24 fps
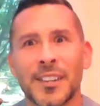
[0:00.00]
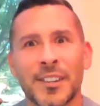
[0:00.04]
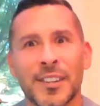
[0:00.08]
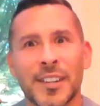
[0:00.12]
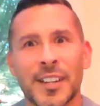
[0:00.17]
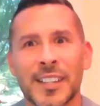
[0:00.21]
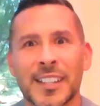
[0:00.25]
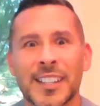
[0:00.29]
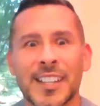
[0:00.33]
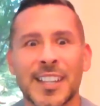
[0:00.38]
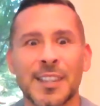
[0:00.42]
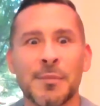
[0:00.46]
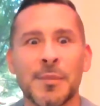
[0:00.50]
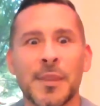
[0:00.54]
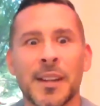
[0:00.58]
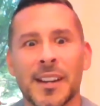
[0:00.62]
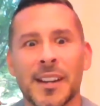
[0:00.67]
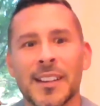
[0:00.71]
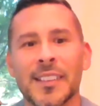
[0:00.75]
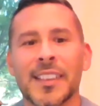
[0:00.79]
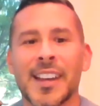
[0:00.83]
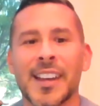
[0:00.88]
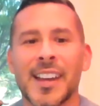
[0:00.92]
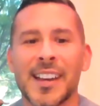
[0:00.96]
gonna kick me
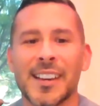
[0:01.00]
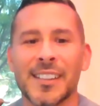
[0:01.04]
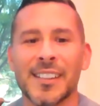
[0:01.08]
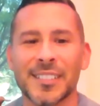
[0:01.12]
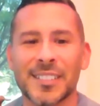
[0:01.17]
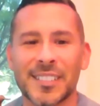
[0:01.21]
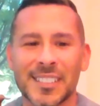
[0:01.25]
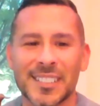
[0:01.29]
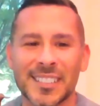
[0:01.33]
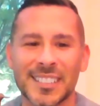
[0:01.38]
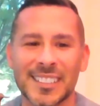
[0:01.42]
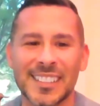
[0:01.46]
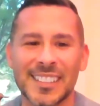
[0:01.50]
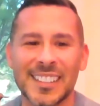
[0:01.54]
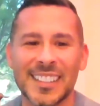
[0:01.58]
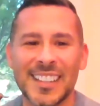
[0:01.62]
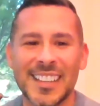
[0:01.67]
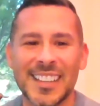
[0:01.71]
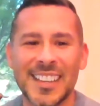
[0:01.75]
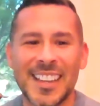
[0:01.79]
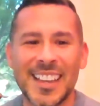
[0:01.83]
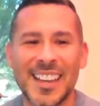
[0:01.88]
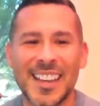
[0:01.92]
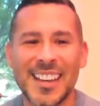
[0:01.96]
out of the house.
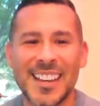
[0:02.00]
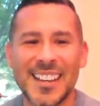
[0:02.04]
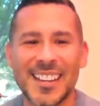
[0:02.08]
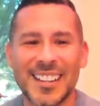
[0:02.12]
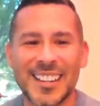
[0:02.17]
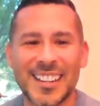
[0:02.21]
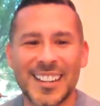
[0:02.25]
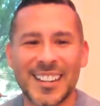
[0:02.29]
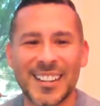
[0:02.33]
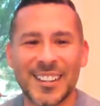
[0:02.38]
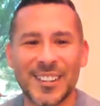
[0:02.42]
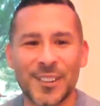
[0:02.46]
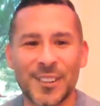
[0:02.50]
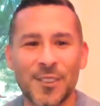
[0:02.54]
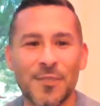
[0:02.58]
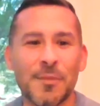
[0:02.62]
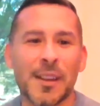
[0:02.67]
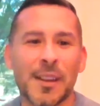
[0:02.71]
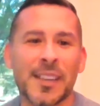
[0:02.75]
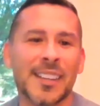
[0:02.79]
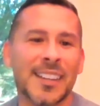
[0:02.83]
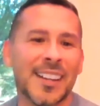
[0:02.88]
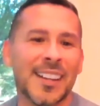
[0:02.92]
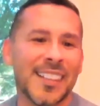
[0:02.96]
Oh
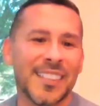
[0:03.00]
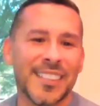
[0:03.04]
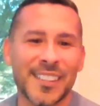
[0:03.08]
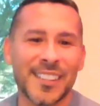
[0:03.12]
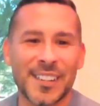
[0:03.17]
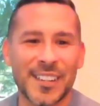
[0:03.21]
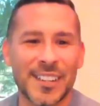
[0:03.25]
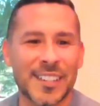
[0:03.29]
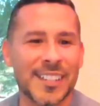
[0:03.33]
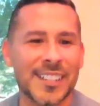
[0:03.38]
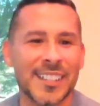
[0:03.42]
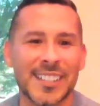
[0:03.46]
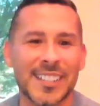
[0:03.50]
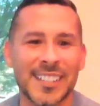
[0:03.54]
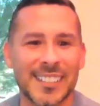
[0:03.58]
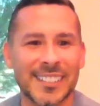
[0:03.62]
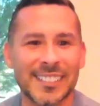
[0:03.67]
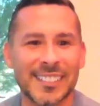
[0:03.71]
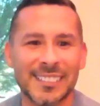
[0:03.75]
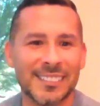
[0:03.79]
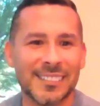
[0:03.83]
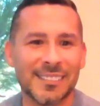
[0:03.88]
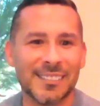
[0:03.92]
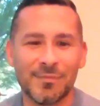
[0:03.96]
my God, they're gonna
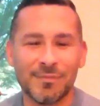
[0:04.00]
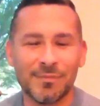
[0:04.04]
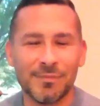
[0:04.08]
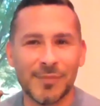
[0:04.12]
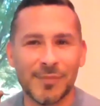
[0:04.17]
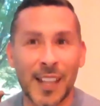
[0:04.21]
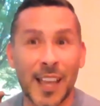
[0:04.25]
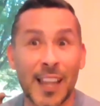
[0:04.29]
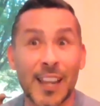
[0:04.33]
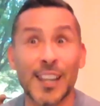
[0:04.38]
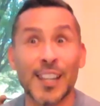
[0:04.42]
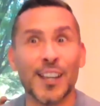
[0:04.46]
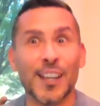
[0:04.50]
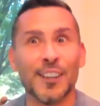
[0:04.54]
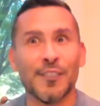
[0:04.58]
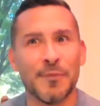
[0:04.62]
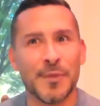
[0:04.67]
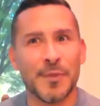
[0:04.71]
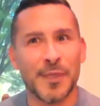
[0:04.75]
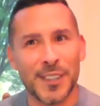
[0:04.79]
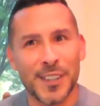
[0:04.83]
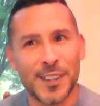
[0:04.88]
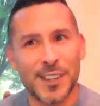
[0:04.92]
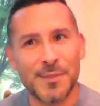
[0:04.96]
not love
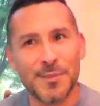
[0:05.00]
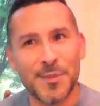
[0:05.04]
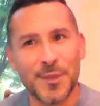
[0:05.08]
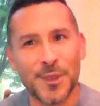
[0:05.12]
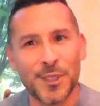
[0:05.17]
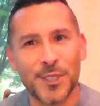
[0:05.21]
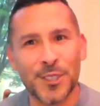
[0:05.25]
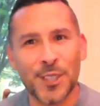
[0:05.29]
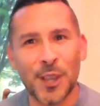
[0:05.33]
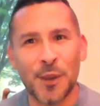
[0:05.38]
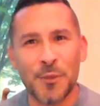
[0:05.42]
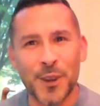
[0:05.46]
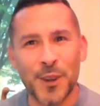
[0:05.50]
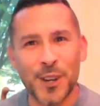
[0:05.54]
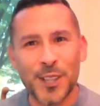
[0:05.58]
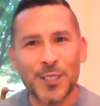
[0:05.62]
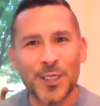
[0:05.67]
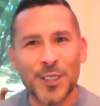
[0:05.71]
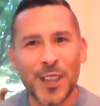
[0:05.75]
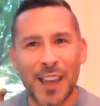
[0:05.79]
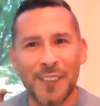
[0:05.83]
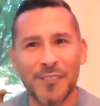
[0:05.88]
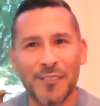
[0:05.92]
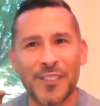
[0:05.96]
me anymore. So I wanted
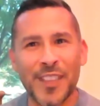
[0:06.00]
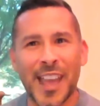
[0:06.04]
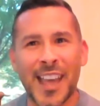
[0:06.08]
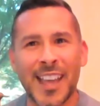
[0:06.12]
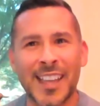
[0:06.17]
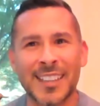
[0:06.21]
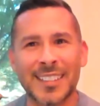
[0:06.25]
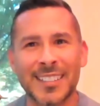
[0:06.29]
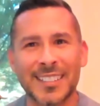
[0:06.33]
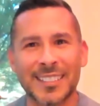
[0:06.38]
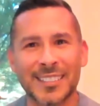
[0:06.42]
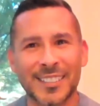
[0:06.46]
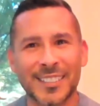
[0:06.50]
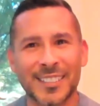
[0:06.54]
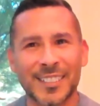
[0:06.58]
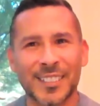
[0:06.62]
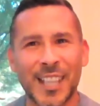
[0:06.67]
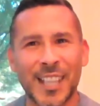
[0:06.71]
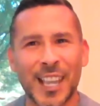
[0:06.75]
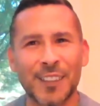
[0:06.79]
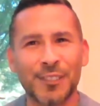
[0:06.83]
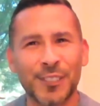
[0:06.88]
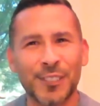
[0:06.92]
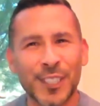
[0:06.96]
to have that
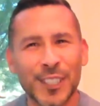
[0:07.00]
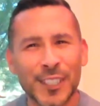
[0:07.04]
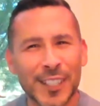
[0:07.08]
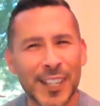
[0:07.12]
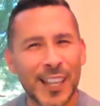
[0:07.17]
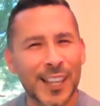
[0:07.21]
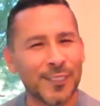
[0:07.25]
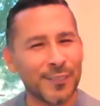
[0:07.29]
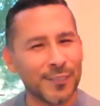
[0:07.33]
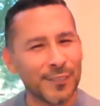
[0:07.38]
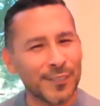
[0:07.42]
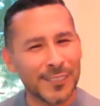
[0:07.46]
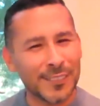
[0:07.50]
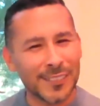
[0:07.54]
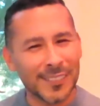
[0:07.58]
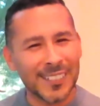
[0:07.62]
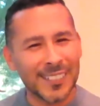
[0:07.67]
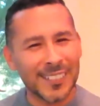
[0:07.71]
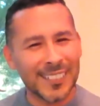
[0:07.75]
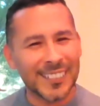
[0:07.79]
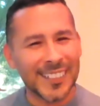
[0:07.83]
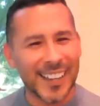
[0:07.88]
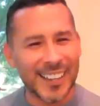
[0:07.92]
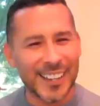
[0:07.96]
safety net
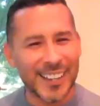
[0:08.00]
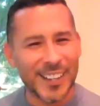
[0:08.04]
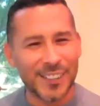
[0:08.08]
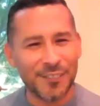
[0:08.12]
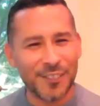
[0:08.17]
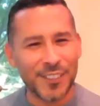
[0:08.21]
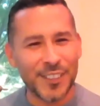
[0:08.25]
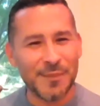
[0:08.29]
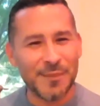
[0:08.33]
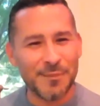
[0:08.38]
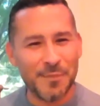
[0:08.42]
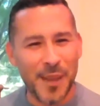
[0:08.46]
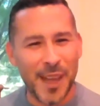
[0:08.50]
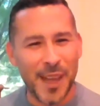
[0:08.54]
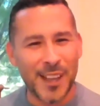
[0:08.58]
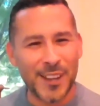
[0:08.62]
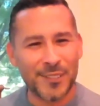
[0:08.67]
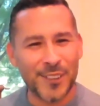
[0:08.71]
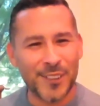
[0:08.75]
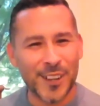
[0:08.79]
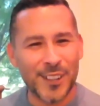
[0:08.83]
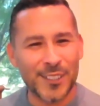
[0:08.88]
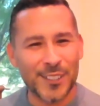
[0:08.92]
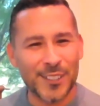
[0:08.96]
kind of in the
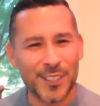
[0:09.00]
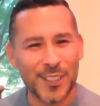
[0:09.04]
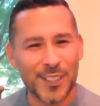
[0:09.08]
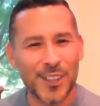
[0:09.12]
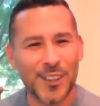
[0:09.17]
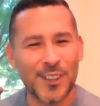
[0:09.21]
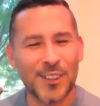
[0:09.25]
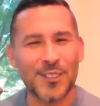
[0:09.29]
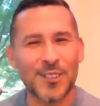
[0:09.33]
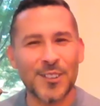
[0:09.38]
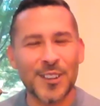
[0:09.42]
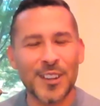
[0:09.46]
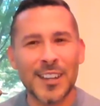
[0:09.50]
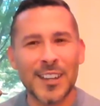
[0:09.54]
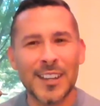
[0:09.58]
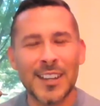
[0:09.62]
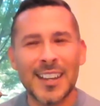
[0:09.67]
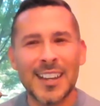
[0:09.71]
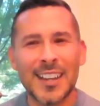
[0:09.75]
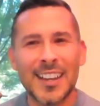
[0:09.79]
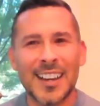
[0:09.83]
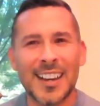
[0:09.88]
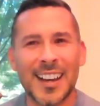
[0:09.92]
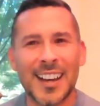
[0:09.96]
background. So
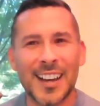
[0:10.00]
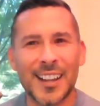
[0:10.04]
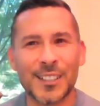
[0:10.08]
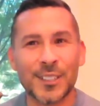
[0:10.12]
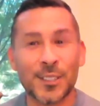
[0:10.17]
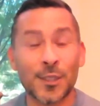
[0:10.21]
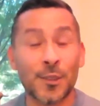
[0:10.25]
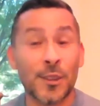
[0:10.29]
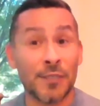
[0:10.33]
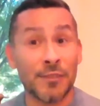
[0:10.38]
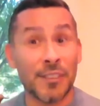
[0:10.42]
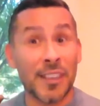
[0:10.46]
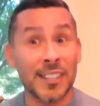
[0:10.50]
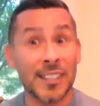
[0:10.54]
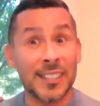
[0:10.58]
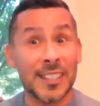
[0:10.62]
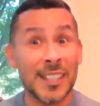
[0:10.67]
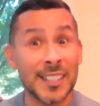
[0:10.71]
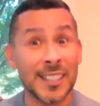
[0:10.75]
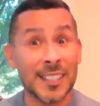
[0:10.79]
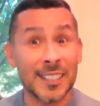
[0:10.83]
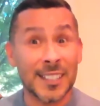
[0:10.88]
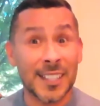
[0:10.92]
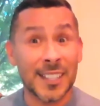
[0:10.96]
if they
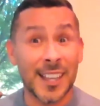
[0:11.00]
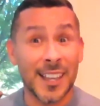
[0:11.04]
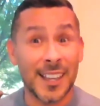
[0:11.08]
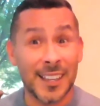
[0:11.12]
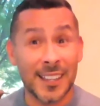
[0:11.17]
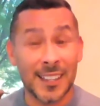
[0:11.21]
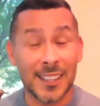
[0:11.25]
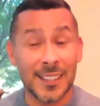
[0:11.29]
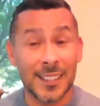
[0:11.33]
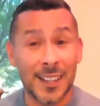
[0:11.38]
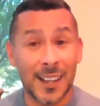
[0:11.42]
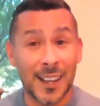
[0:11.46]
did say,